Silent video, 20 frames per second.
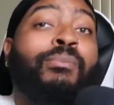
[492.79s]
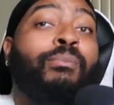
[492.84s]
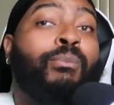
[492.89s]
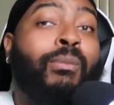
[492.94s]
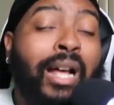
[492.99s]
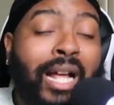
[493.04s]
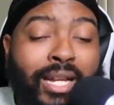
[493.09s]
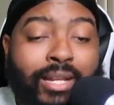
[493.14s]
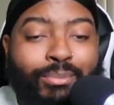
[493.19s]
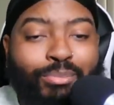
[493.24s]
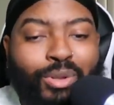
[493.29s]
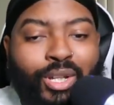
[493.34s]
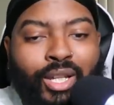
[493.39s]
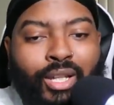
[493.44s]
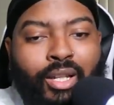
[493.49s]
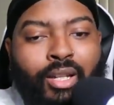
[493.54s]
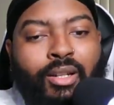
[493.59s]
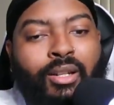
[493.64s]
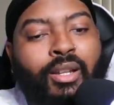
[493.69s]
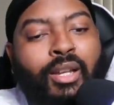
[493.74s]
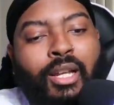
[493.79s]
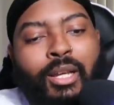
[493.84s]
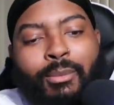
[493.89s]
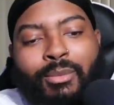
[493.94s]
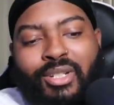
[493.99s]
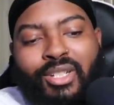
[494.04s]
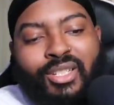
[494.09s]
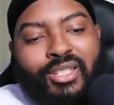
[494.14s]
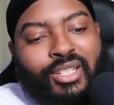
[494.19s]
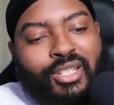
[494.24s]
in my opinion,
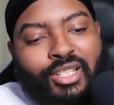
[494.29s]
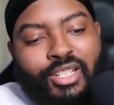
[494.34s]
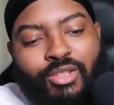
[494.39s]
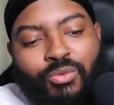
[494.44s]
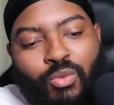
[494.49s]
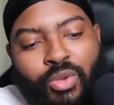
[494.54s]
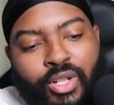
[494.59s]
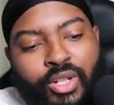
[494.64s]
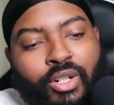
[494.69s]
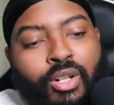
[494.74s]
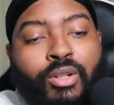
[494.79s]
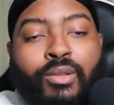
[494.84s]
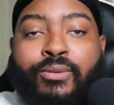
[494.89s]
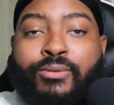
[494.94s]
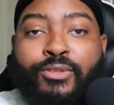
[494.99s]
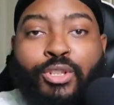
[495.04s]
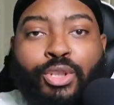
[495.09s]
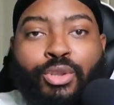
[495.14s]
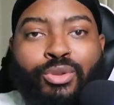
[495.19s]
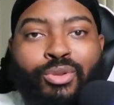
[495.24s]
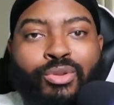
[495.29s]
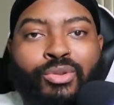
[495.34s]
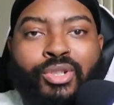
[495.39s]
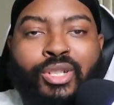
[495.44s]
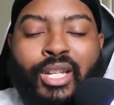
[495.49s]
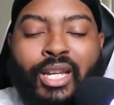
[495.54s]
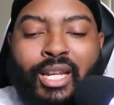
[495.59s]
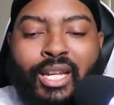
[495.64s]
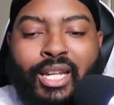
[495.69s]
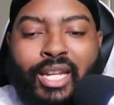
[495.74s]
because this is one of those feuds.